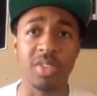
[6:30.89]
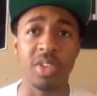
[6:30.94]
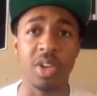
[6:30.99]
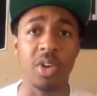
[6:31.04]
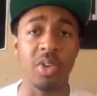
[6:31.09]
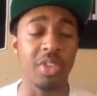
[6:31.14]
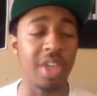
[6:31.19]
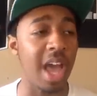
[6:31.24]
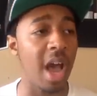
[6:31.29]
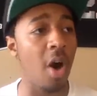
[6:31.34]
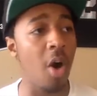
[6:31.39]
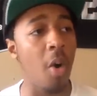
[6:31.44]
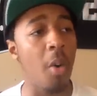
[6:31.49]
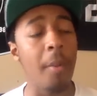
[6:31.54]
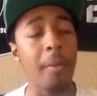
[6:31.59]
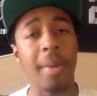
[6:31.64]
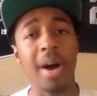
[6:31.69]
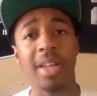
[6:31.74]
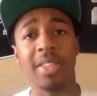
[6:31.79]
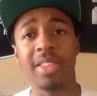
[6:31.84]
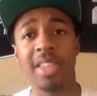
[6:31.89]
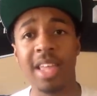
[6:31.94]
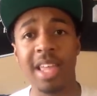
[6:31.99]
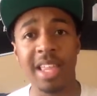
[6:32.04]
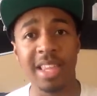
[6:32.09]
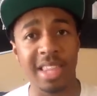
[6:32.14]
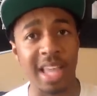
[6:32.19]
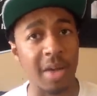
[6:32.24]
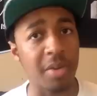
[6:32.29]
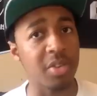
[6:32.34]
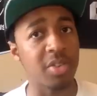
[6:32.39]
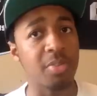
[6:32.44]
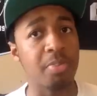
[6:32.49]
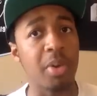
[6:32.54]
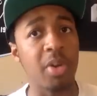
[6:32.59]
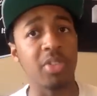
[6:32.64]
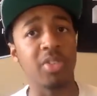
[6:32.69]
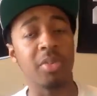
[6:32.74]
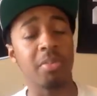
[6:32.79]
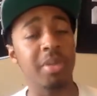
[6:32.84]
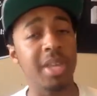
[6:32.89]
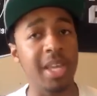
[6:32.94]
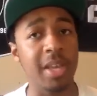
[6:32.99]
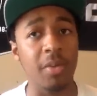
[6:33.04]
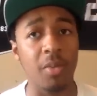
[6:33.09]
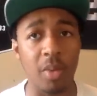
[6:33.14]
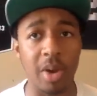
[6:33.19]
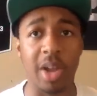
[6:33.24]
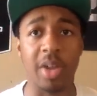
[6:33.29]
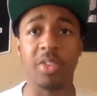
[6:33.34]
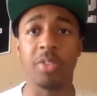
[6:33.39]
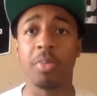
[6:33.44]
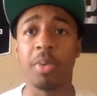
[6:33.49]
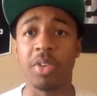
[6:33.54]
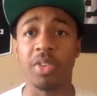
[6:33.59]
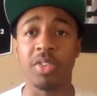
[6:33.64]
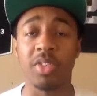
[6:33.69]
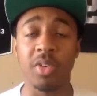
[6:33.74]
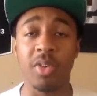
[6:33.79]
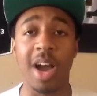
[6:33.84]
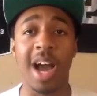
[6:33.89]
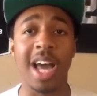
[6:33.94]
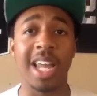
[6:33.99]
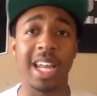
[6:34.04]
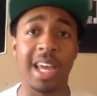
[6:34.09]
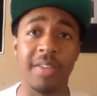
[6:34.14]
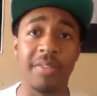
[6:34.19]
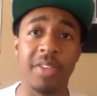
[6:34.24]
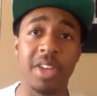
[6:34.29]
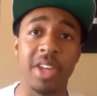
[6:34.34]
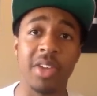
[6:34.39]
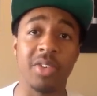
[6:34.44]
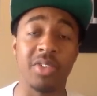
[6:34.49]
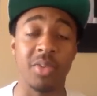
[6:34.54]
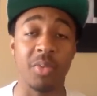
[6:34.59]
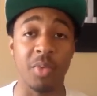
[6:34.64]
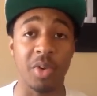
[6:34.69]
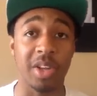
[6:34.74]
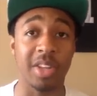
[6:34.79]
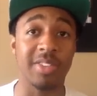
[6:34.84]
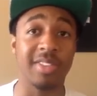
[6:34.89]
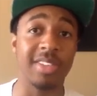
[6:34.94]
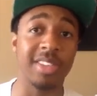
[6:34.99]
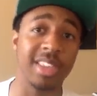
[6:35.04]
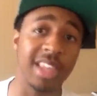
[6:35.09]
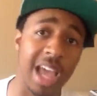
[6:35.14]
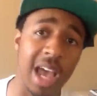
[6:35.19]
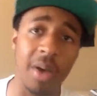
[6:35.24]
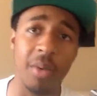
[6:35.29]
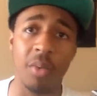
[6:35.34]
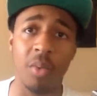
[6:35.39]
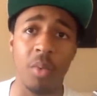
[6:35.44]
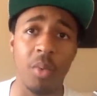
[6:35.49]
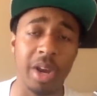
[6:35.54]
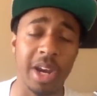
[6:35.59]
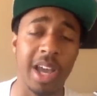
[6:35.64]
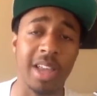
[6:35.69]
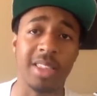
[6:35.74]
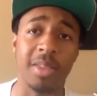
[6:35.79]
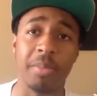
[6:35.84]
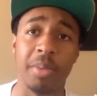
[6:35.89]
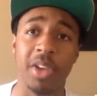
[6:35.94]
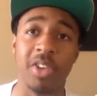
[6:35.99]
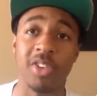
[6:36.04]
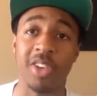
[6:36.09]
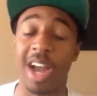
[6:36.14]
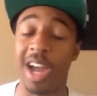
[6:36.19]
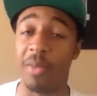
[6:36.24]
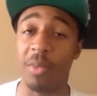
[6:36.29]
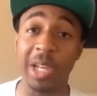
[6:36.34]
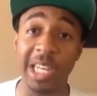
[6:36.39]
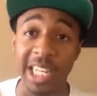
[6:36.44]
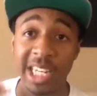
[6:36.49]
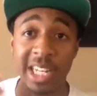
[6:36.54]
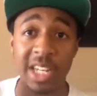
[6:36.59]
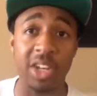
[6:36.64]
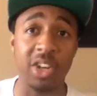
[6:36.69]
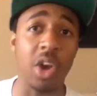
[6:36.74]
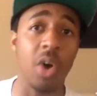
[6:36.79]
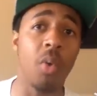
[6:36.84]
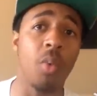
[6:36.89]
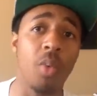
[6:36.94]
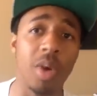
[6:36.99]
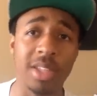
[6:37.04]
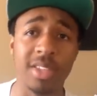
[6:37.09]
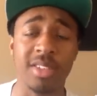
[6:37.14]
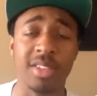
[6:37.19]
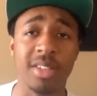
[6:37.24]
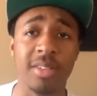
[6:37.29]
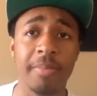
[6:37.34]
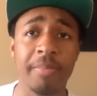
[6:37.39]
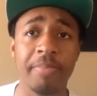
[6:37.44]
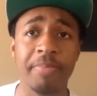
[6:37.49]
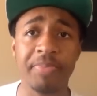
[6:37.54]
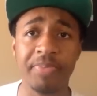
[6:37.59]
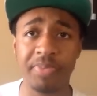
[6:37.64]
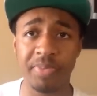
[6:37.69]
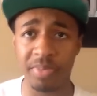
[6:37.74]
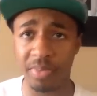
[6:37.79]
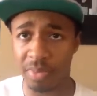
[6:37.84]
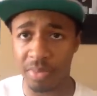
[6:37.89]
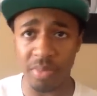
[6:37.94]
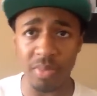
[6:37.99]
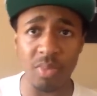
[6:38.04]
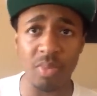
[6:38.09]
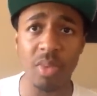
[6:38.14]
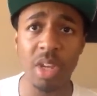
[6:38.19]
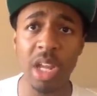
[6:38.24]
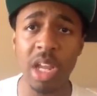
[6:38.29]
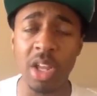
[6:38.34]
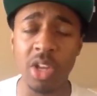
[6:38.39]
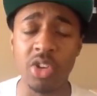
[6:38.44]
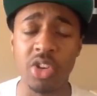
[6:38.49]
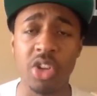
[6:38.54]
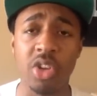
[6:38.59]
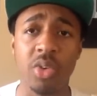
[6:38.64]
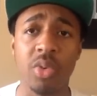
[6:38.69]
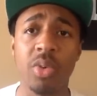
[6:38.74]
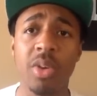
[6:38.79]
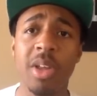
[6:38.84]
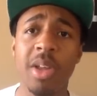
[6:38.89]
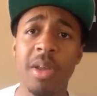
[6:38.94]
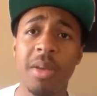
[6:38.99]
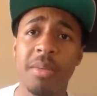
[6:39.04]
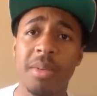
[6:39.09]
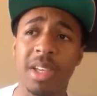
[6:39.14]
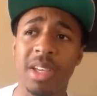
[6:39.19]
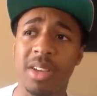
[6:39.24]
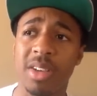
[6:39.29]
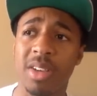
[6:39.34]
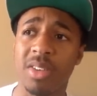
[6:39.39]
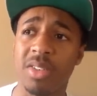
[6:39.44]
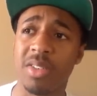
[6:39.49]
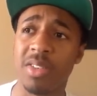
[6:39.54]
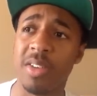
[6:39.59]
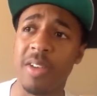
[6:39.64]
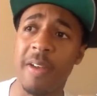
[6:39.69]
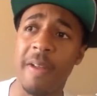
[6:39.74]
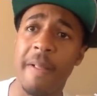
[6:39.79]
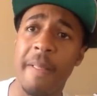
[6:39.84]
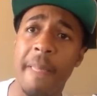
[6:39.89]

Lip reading: So that whole month, that was supposed to be what I was supposed to do, highlight videos, and once that went out the picture, I really didn't know what to do because